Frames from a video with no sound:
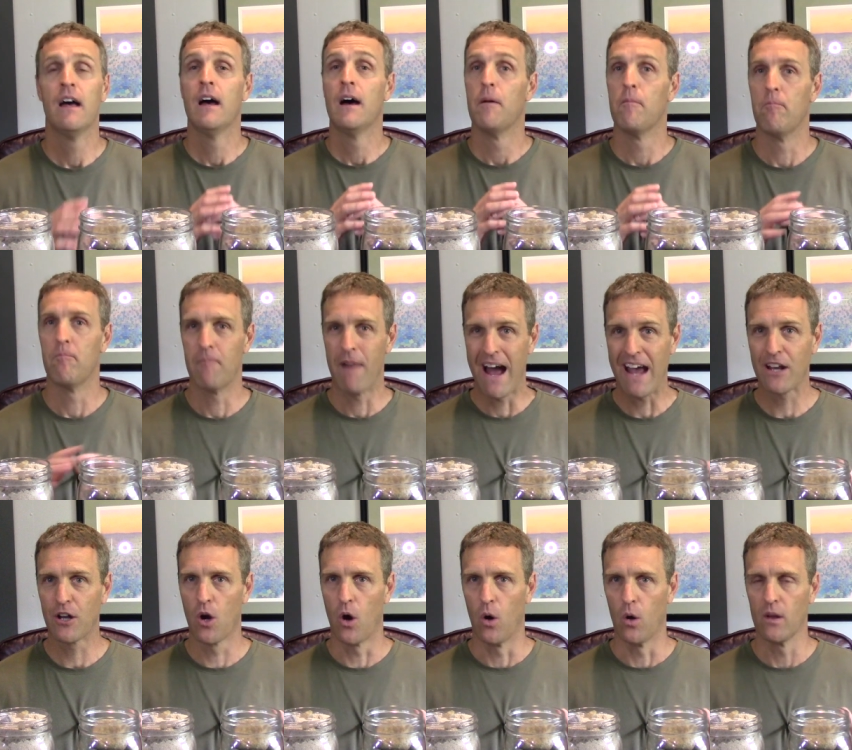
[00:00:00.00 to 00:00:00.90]
My
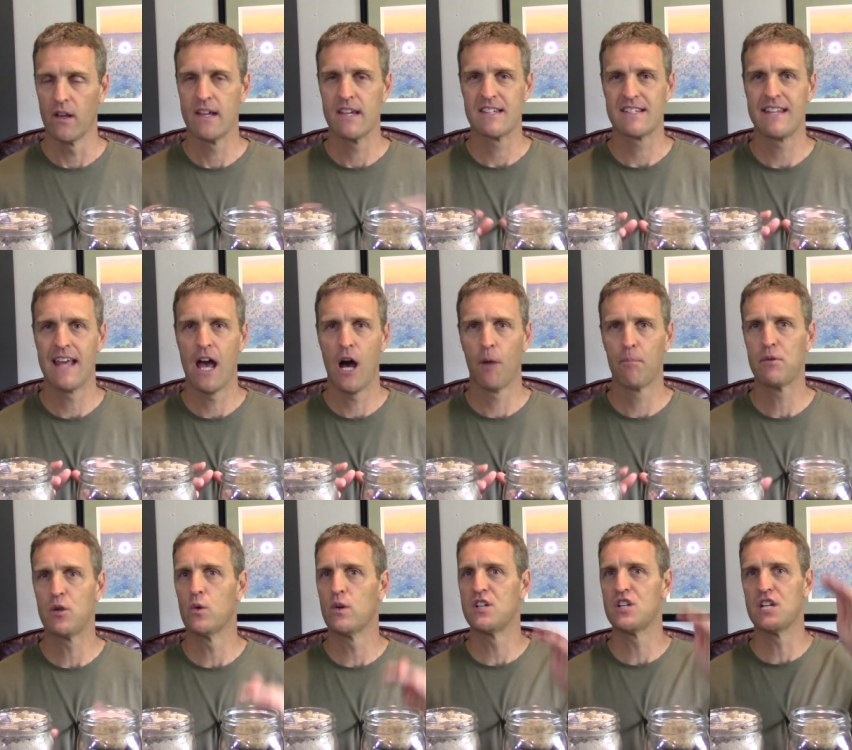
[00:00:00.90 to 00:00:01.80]
goal is to help
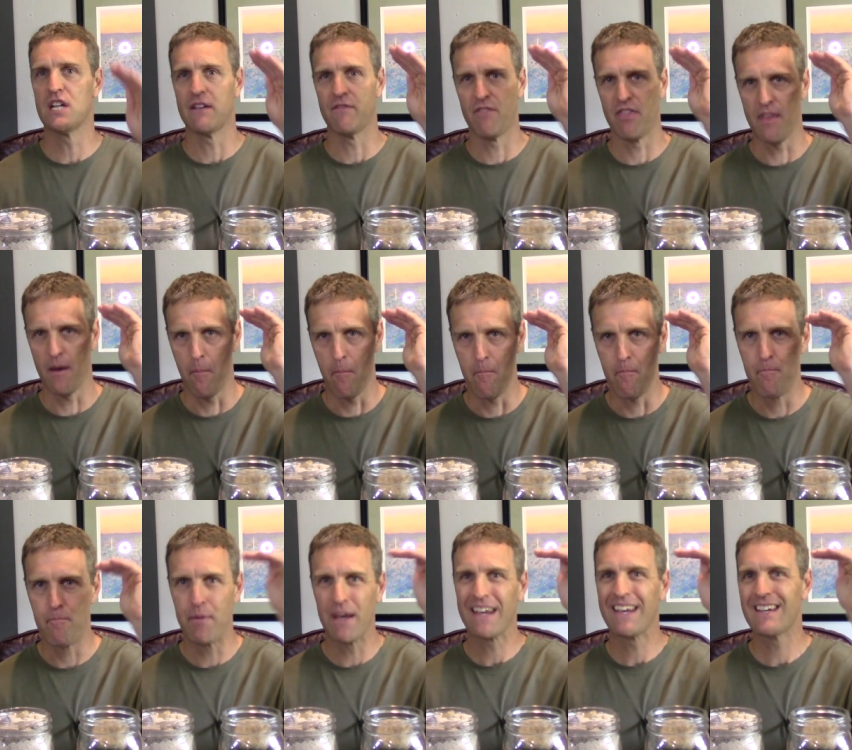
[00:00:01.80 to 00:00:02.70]
you achieve the
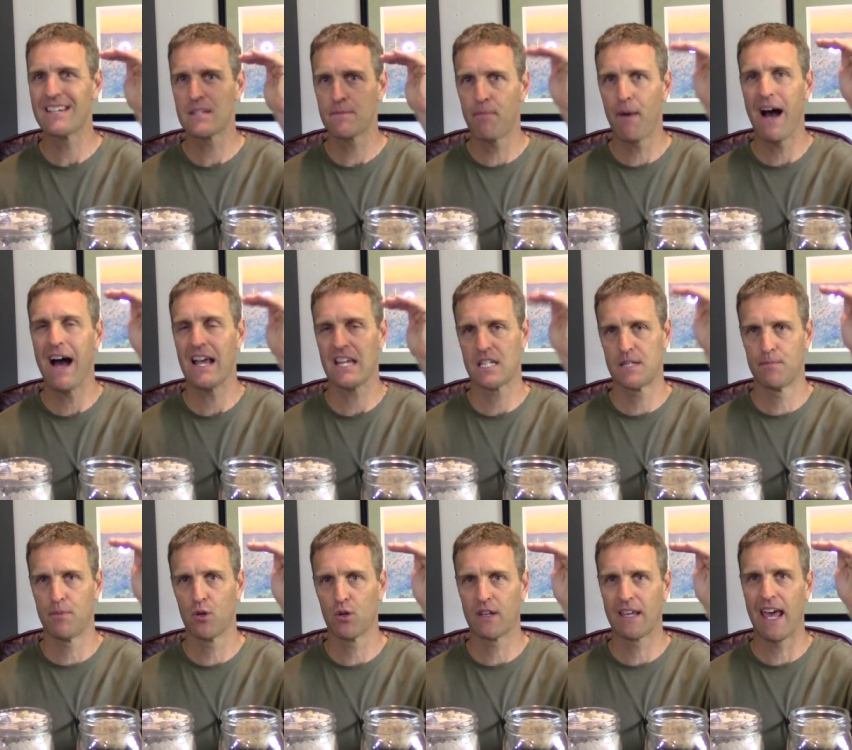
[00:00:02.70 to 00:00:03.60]
biggest
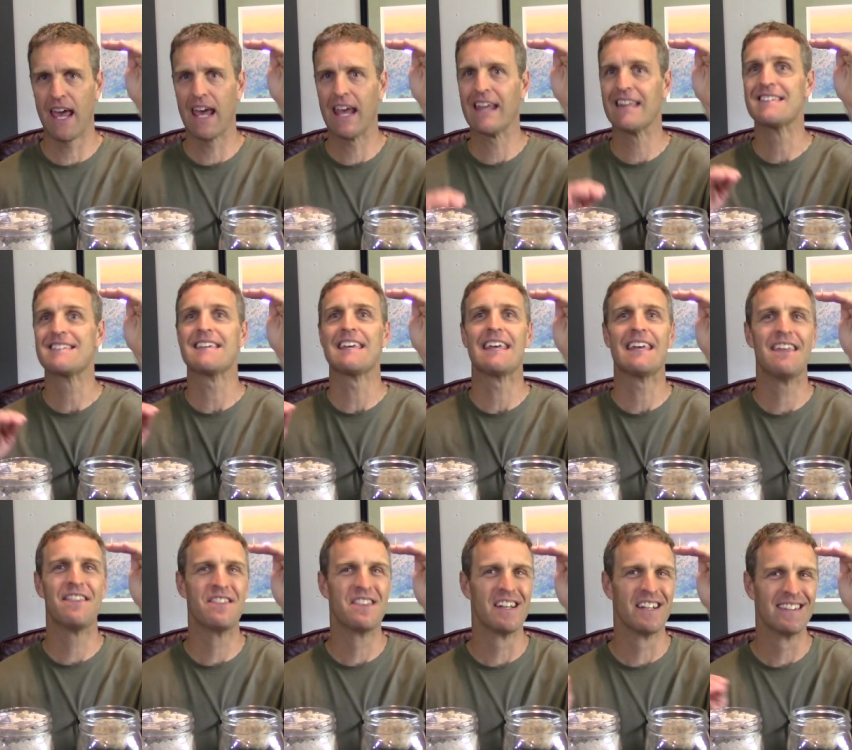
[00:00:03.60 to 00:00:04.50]
possible gains
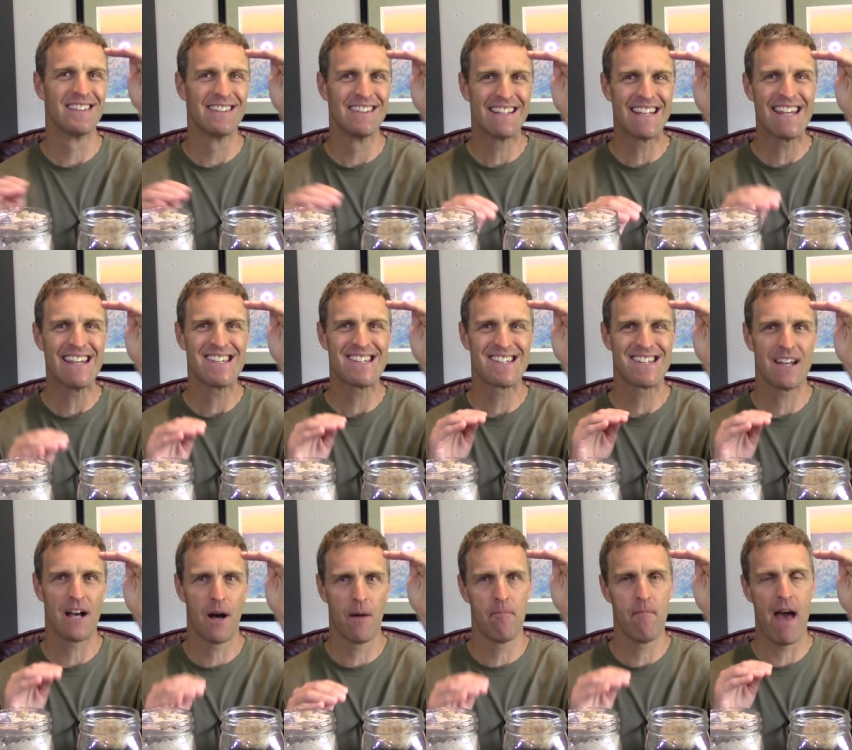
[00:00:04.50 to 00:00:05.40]
in the least
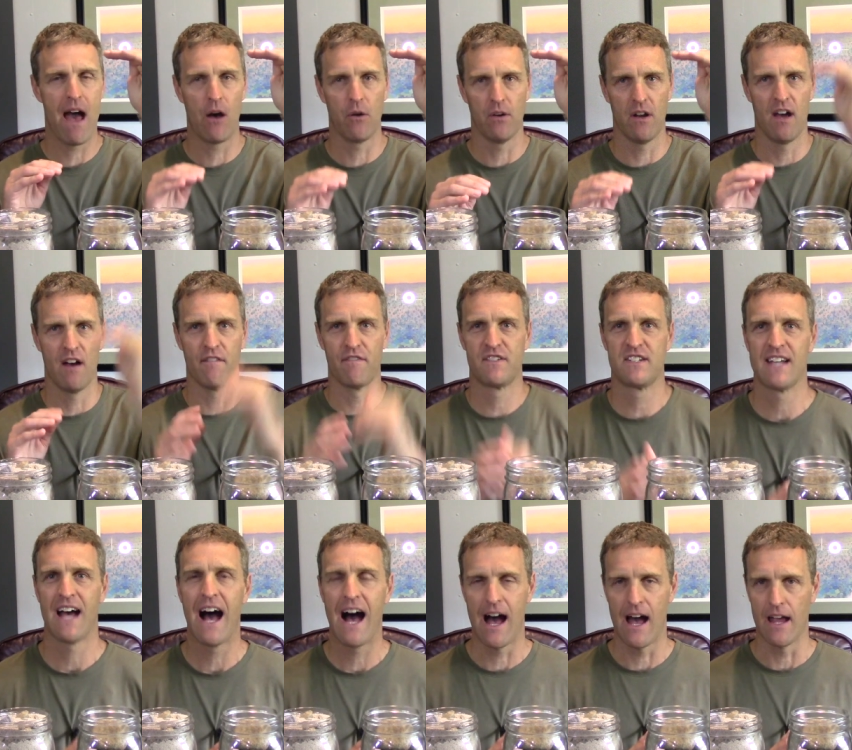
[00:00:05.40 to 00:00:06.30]
amount of
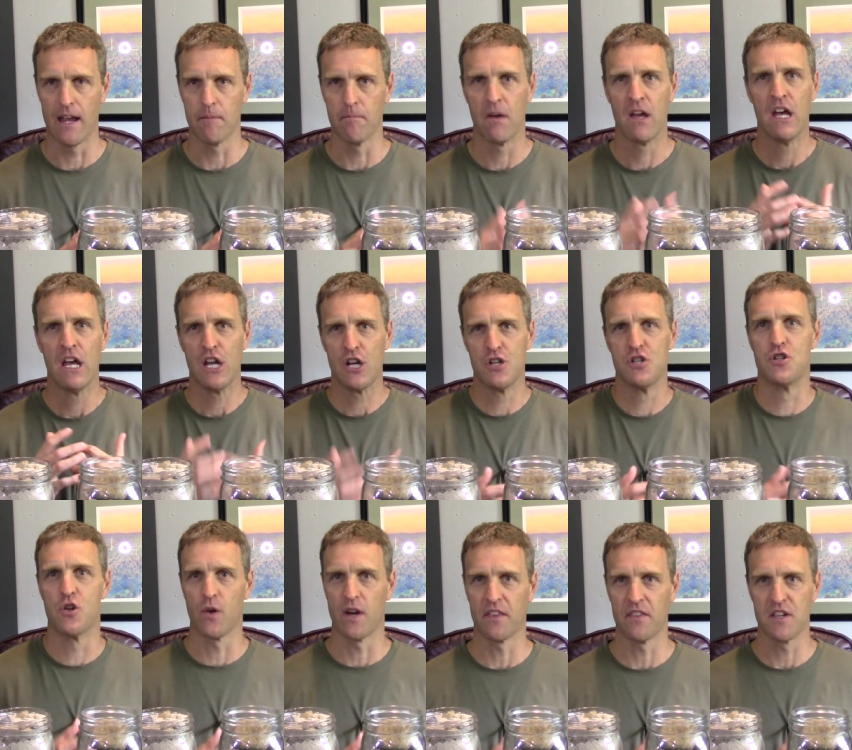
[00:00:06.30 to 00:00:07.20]
time
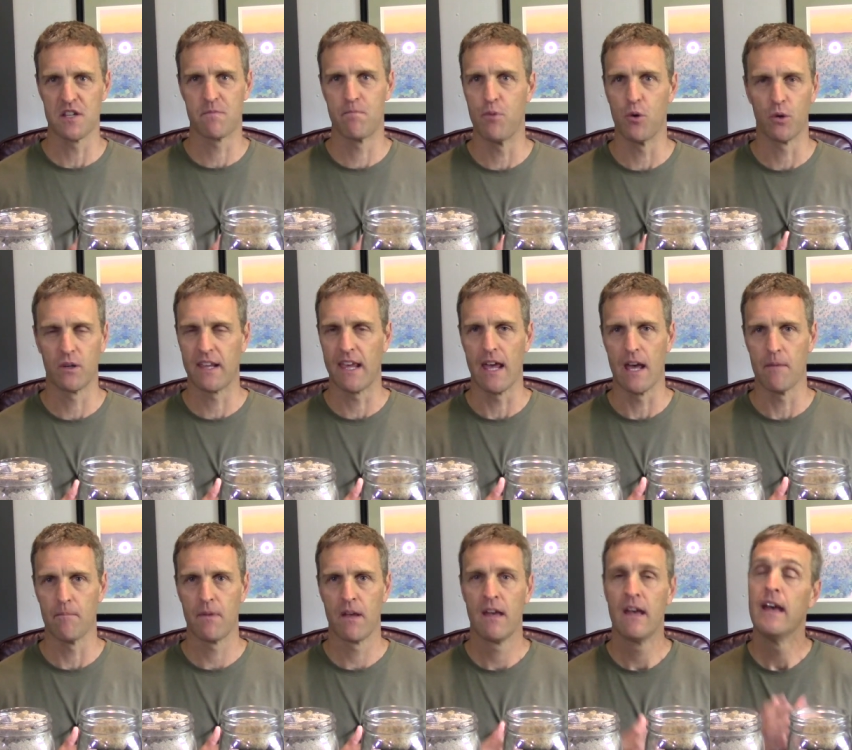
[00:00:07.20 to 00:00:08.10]
during this bootcamp.